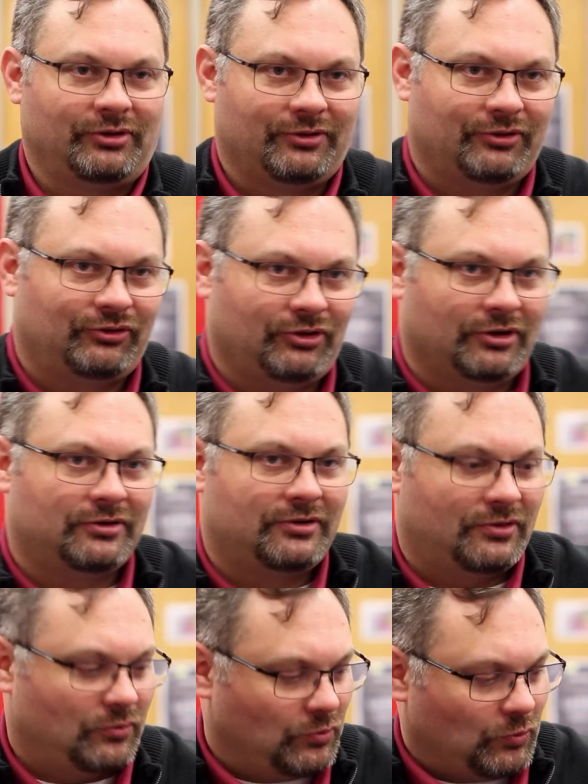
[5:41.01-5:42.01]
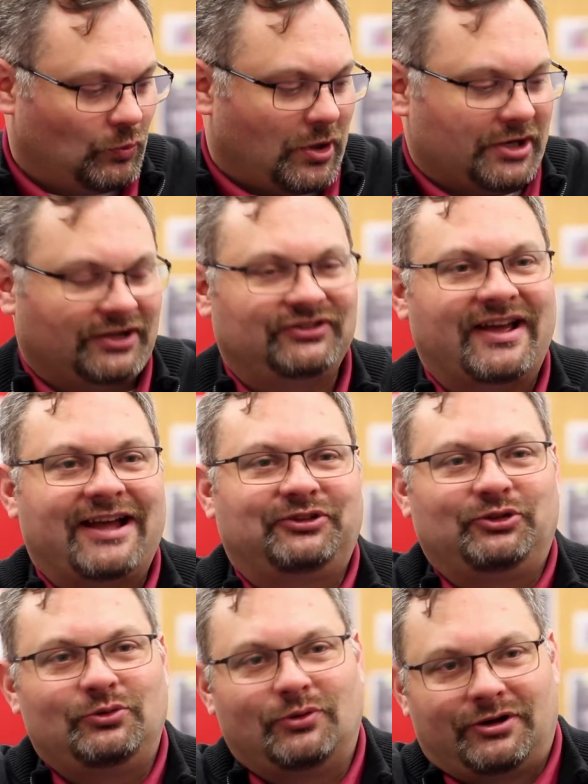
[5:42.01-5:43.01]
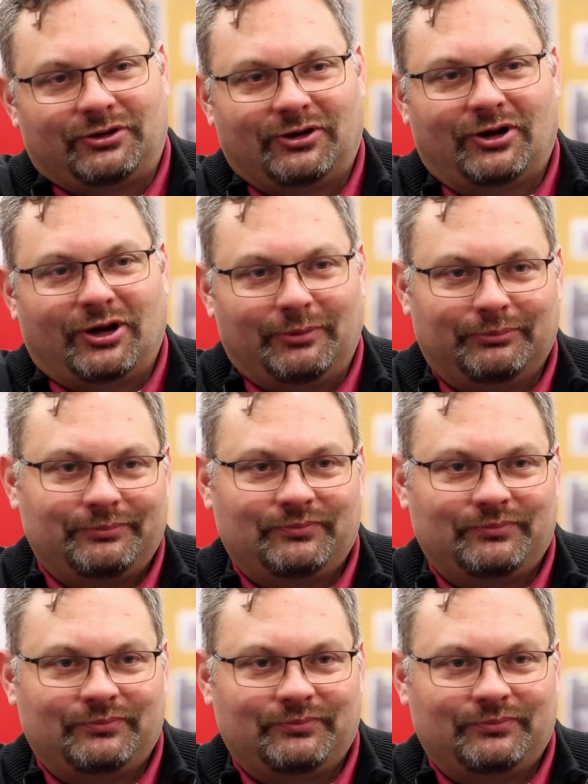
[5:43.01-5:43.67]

earlier this year, want a tattoo on her arm.